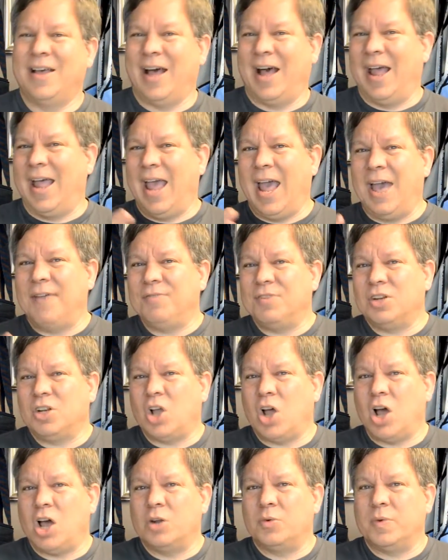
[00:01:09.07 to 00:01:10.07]
I haven't
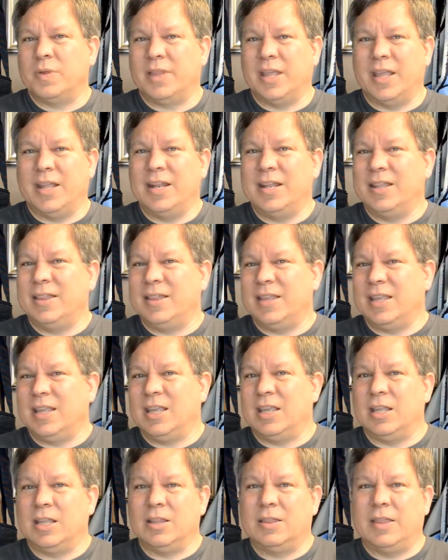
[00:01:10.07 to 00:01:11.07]
gone with
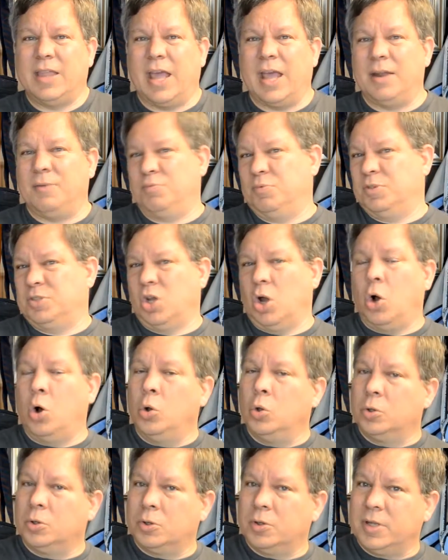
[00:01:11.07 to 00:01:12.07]
anything that was
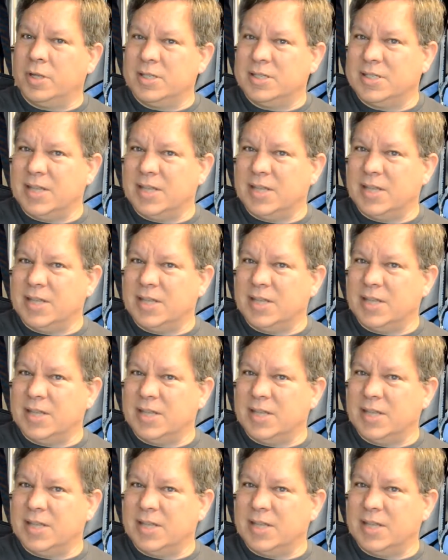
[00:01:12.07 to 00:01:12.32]
older than,